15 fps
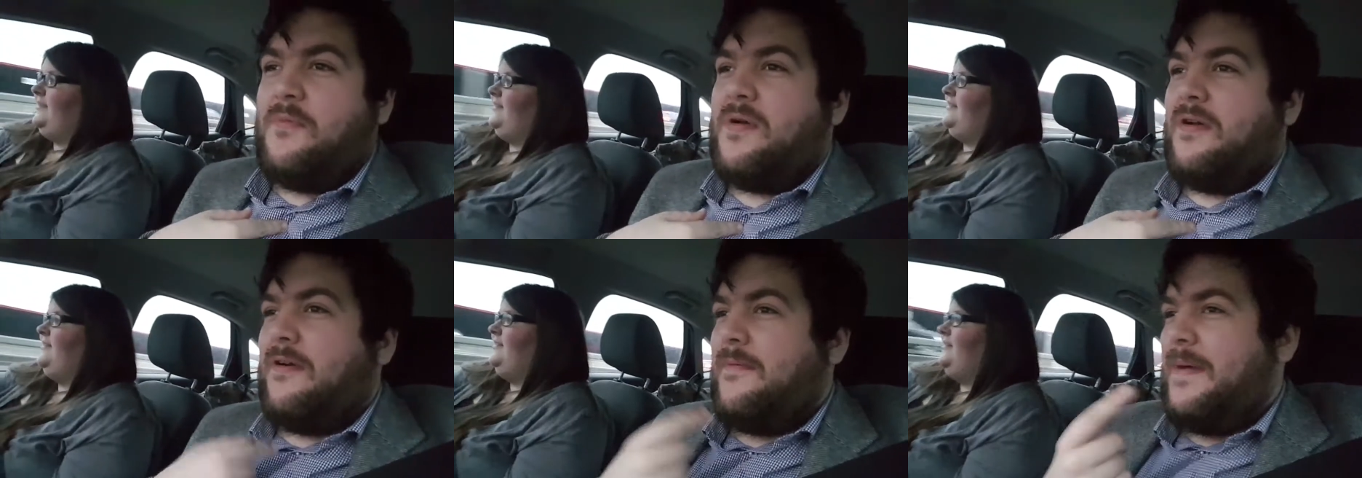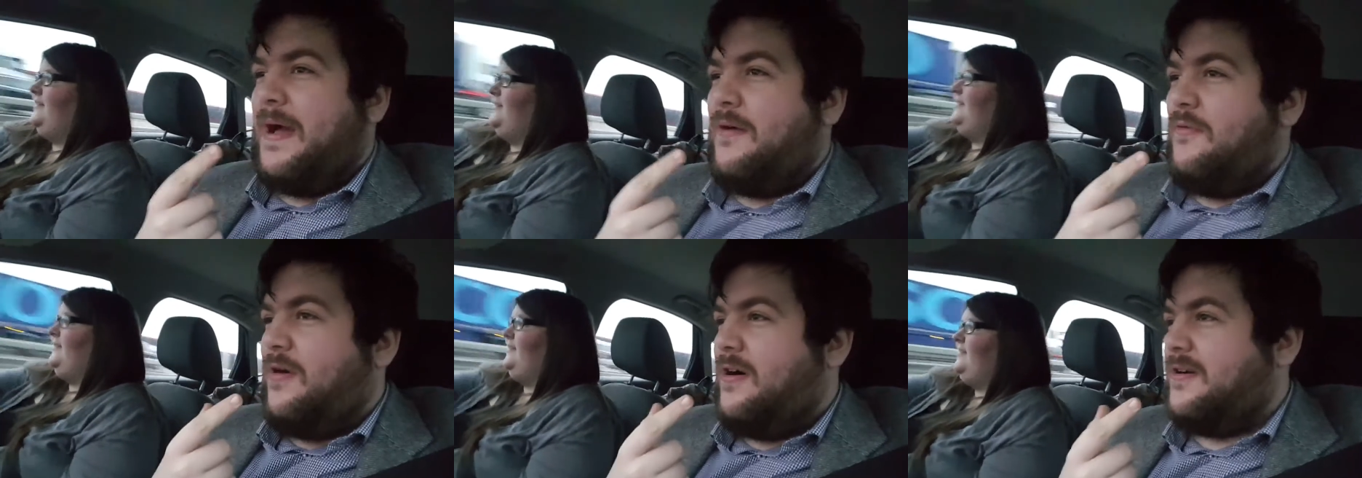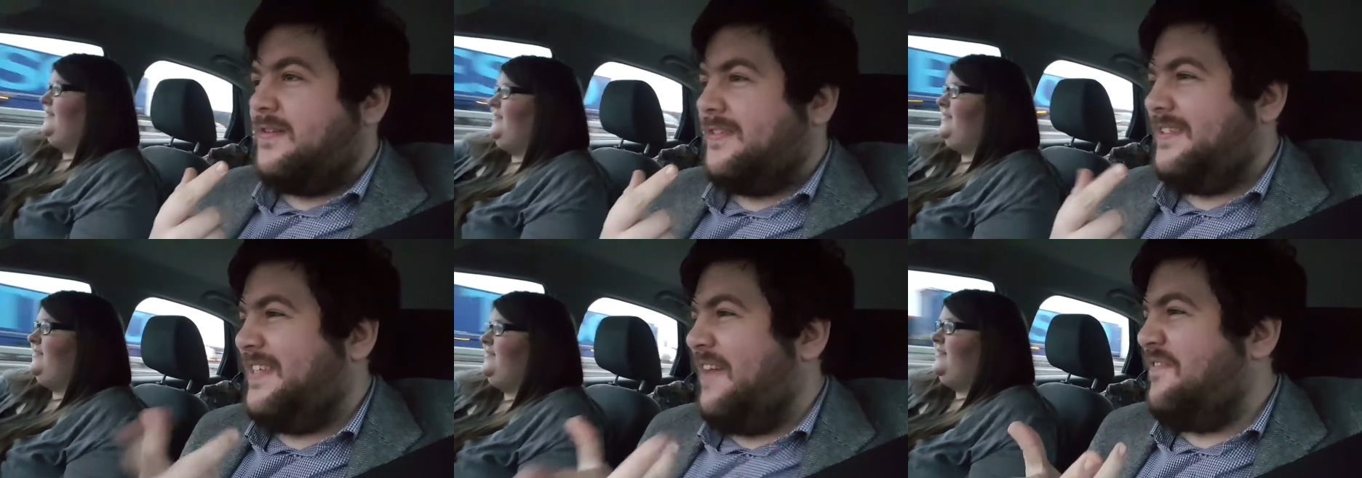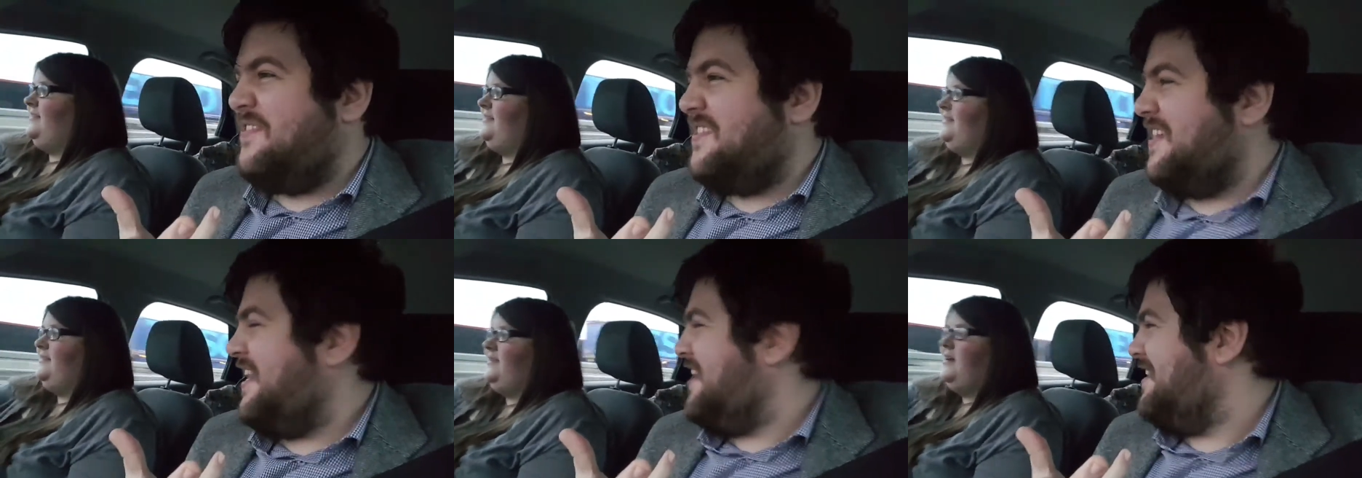Speaker 1: we were about what
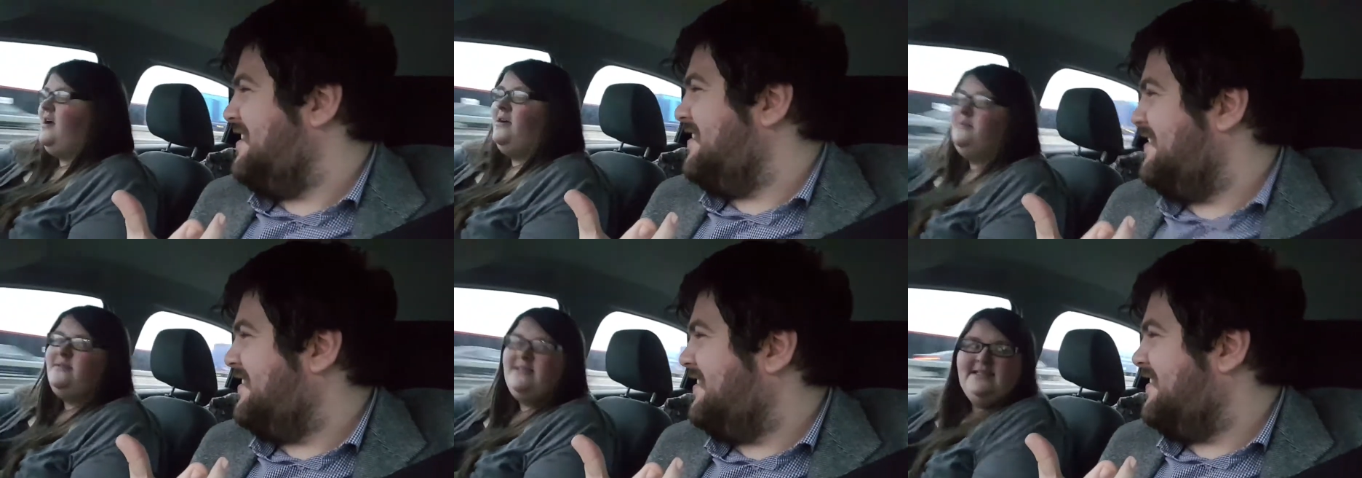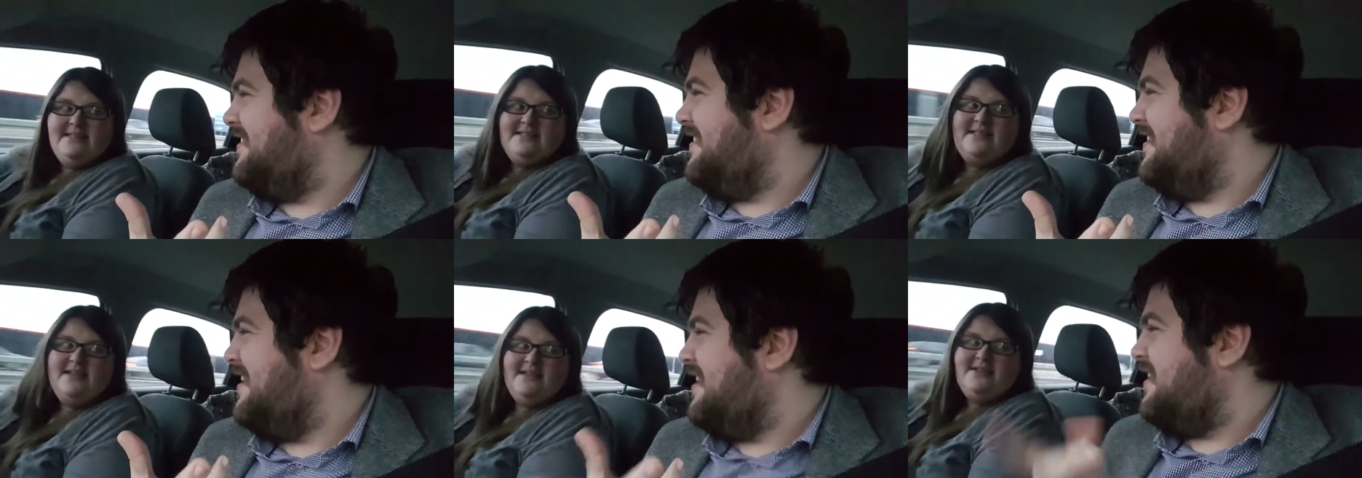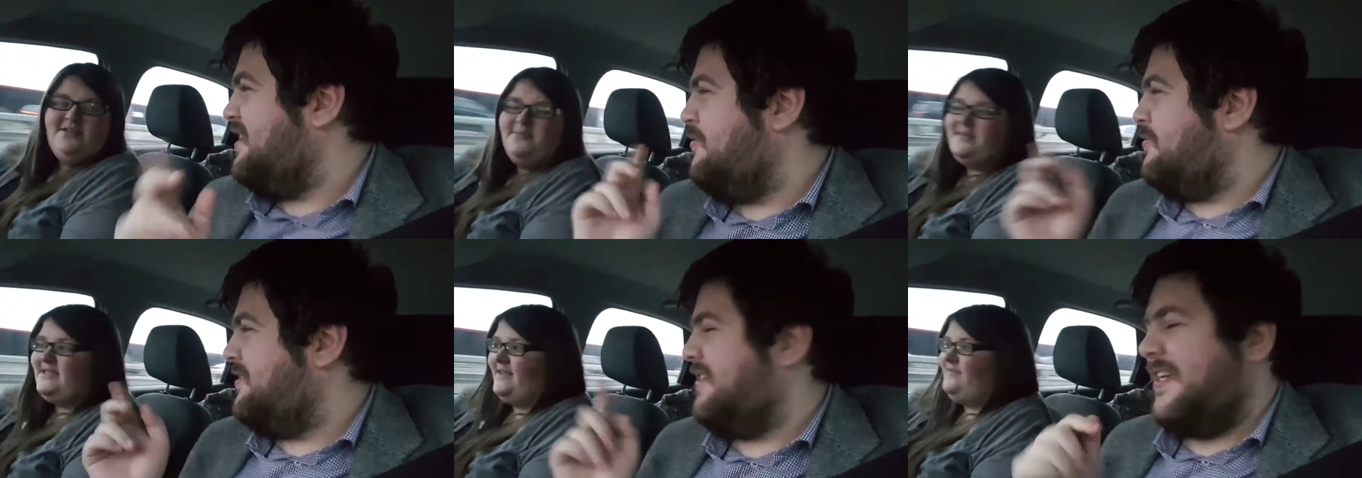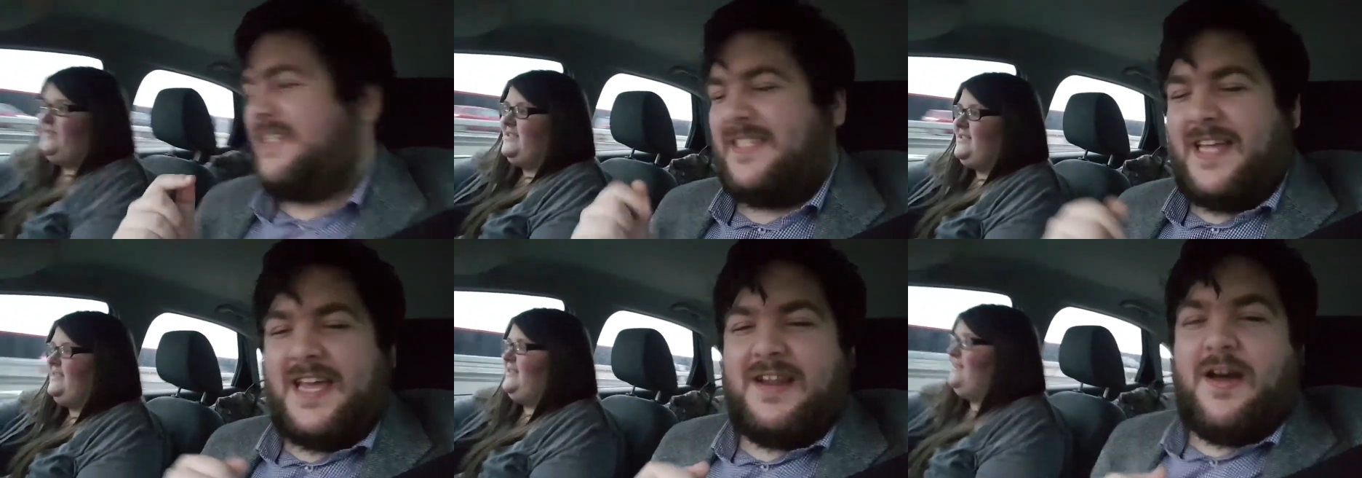17. I was 16. You, were
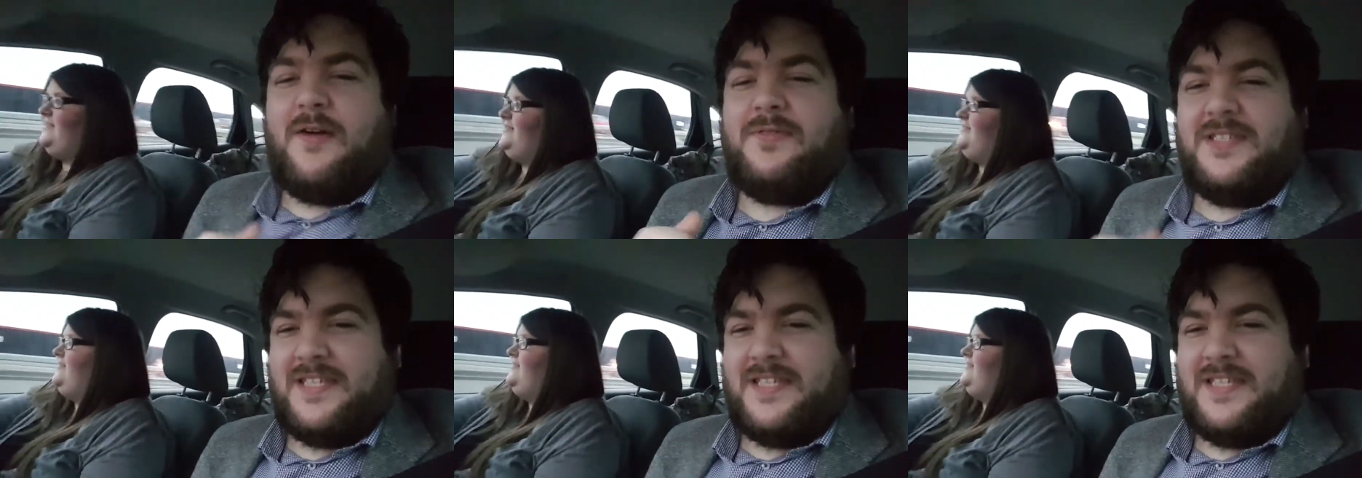16. I was